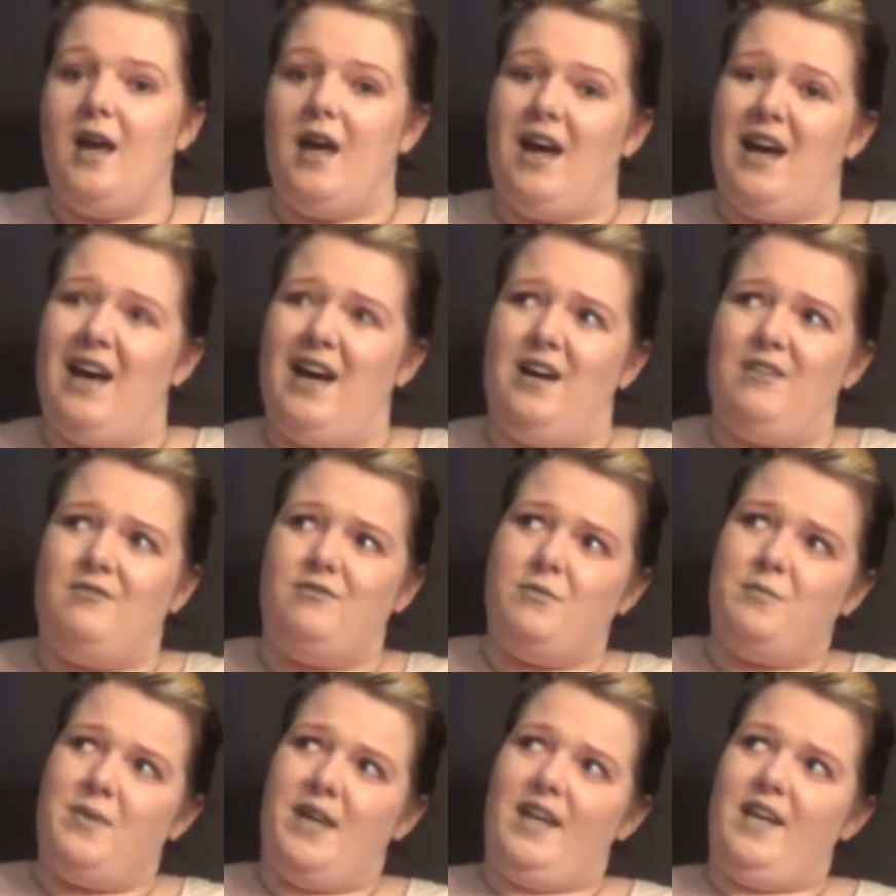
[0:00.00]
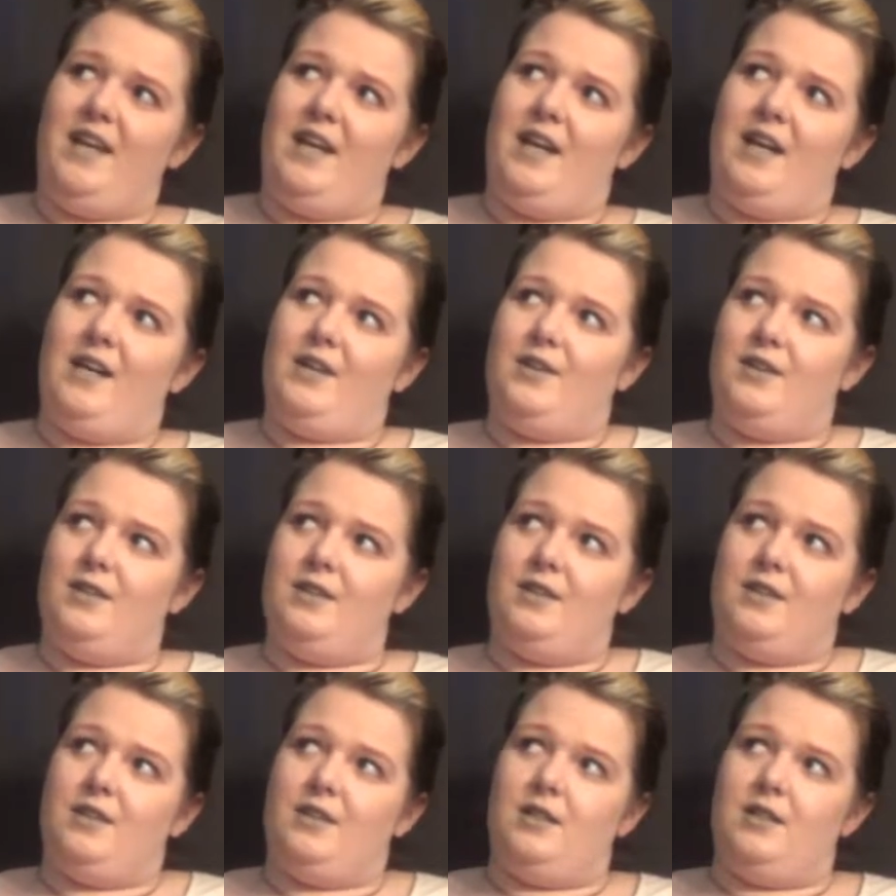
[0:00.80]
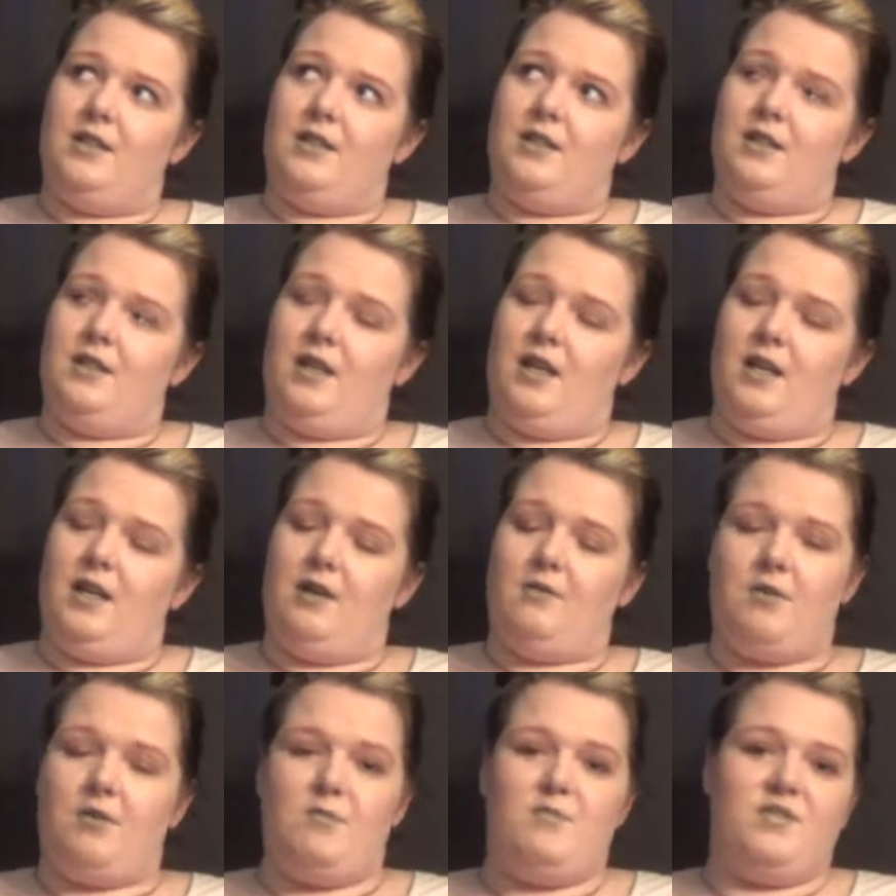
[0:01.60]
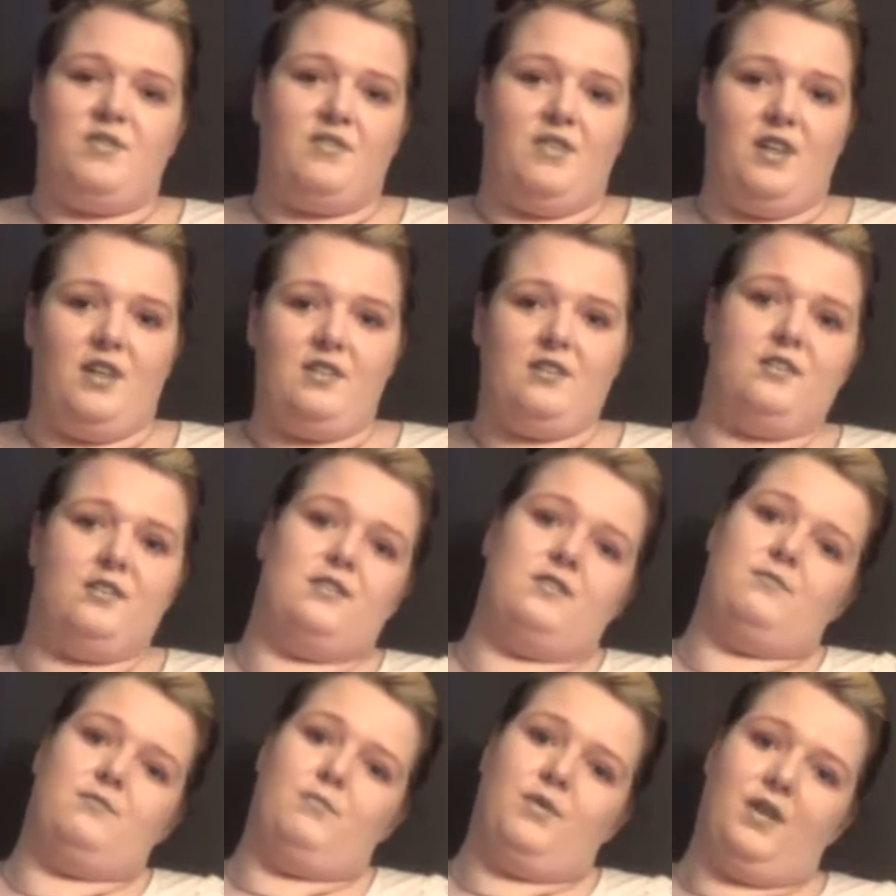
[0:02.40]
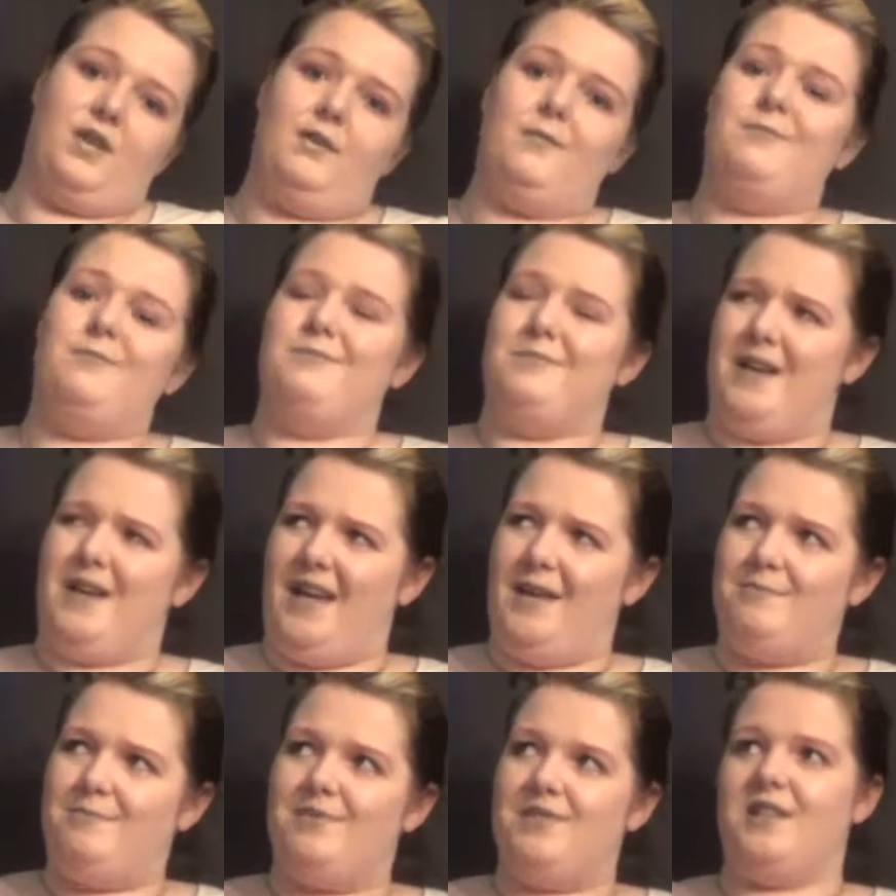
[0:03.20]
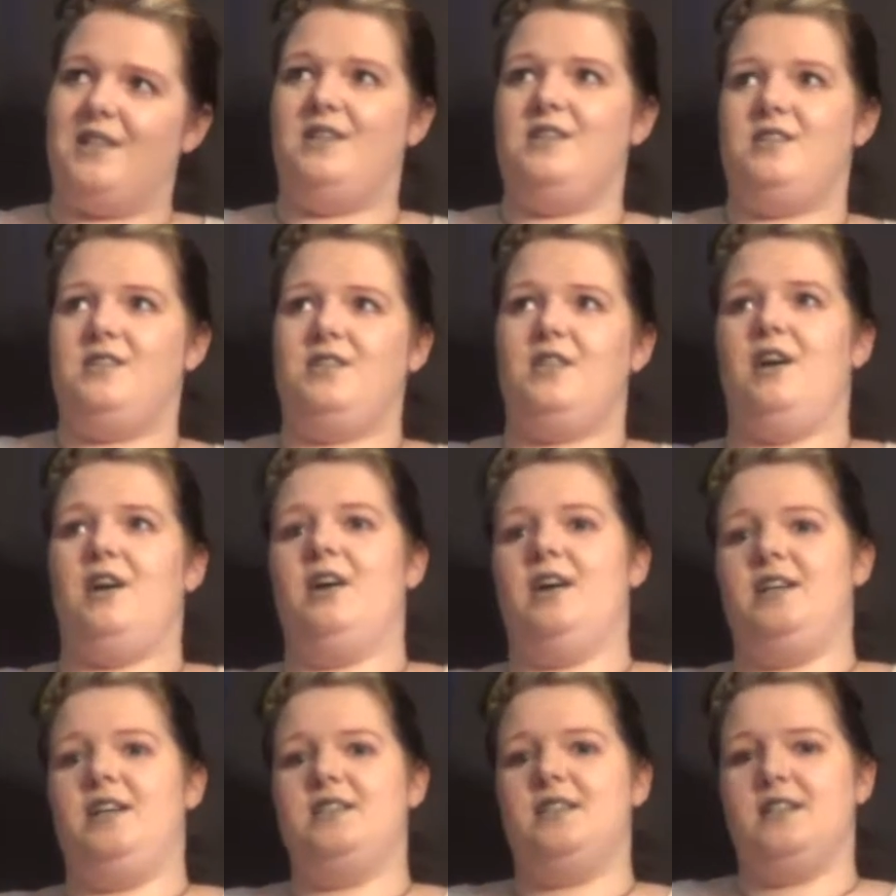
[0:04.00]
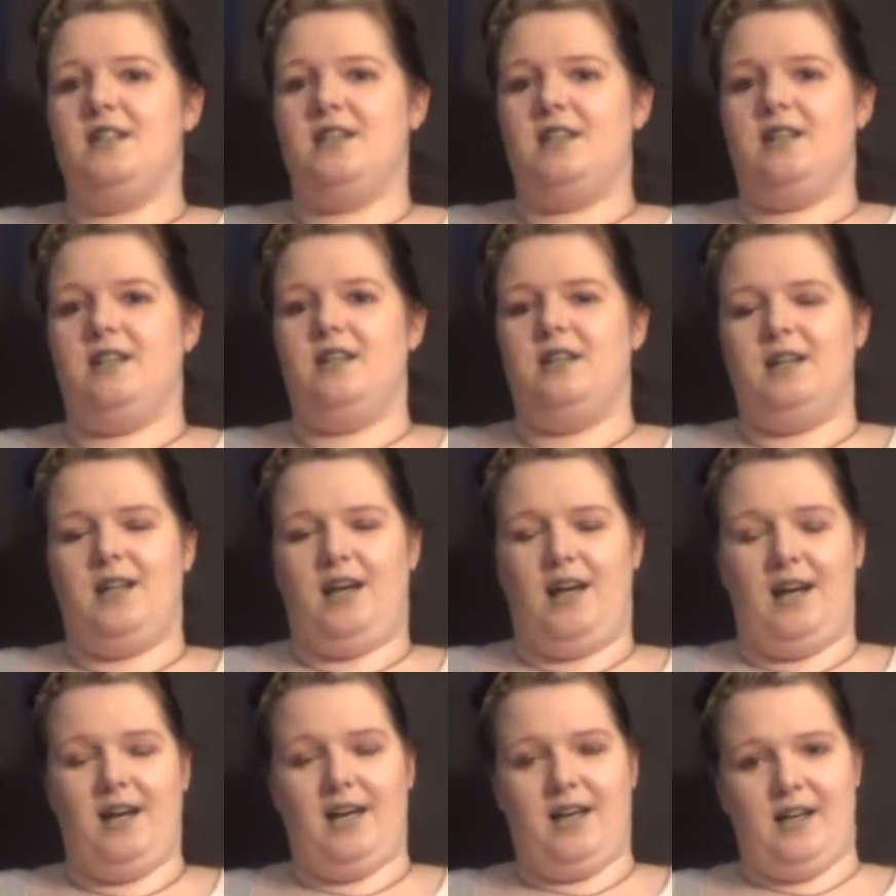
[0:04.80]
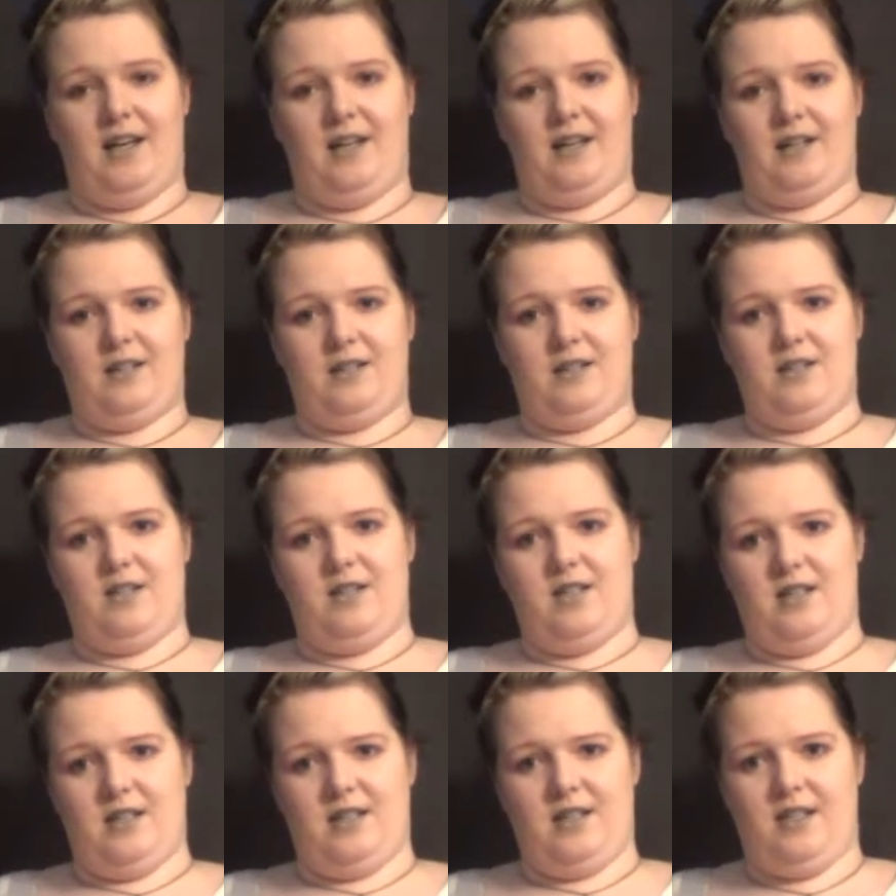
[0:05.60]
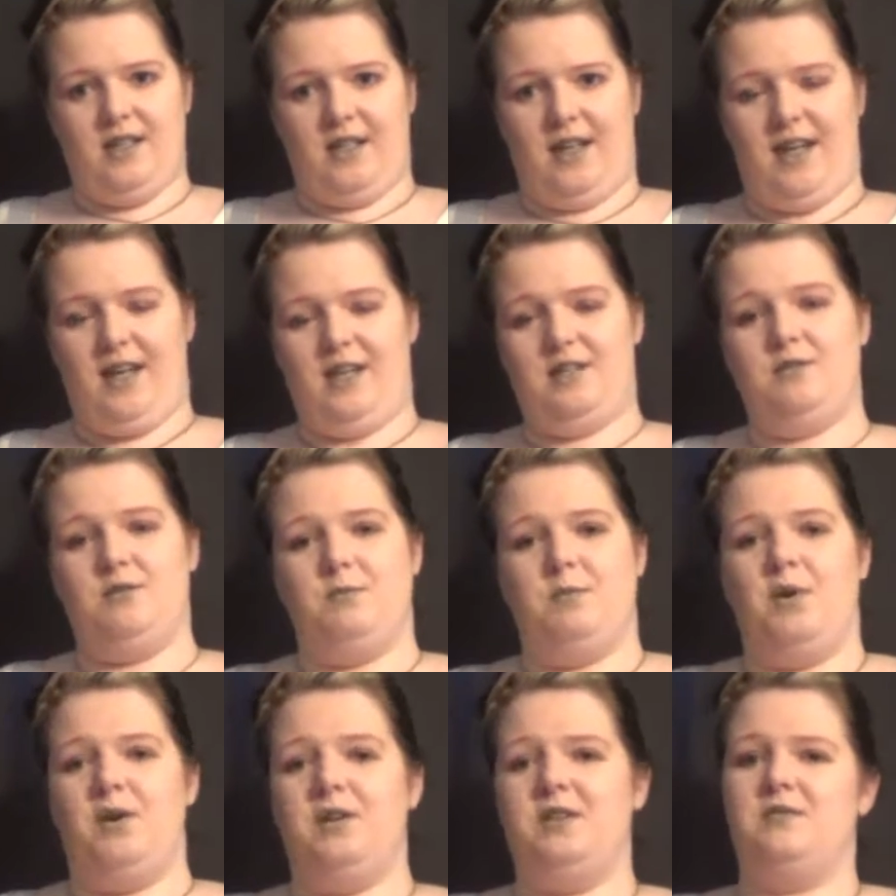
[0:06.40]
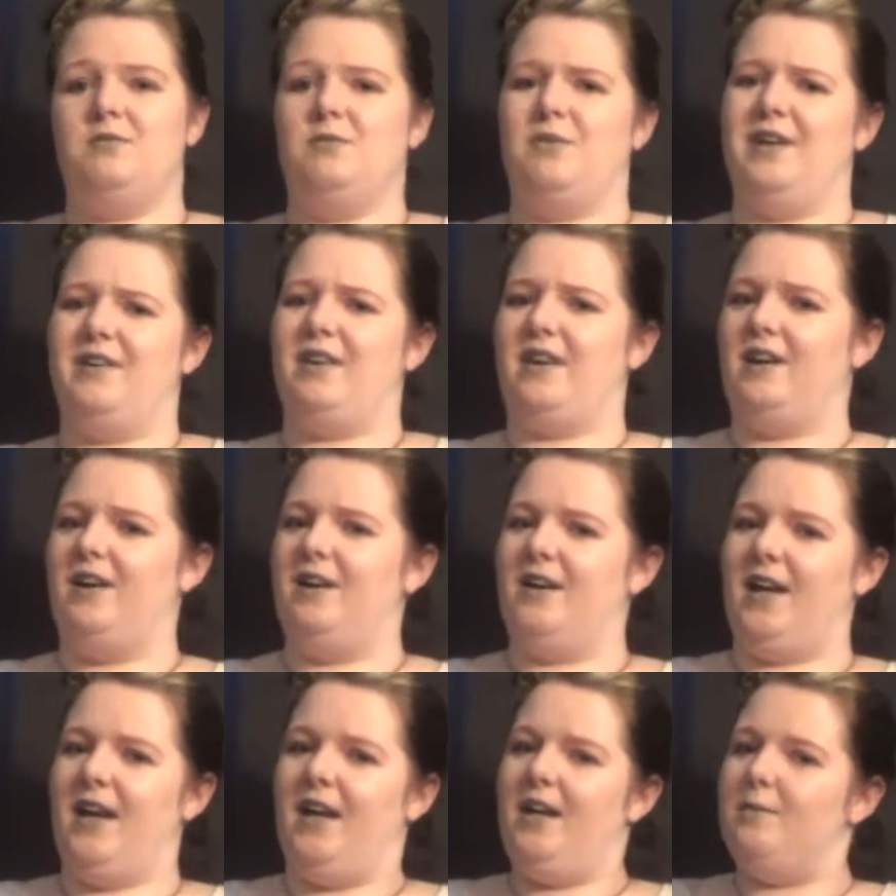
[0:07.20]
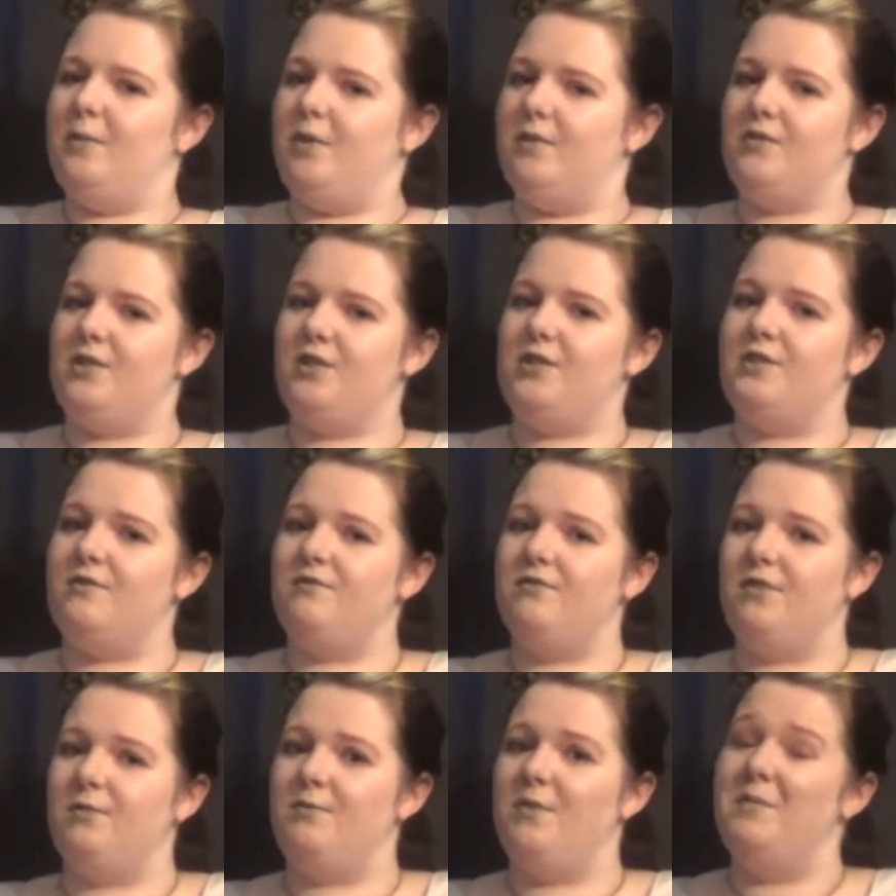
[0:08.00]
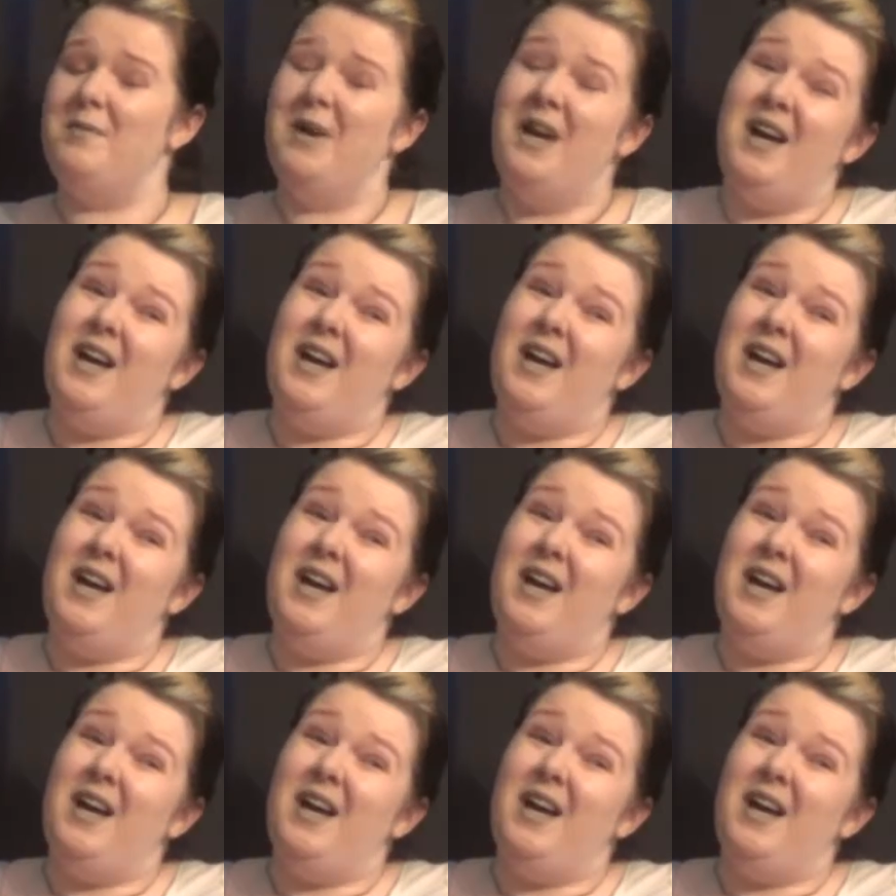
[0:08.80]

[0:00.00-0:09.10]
For me, I got the ribs first, but my hips are starting to get to a point where I can't get any more reduction from them.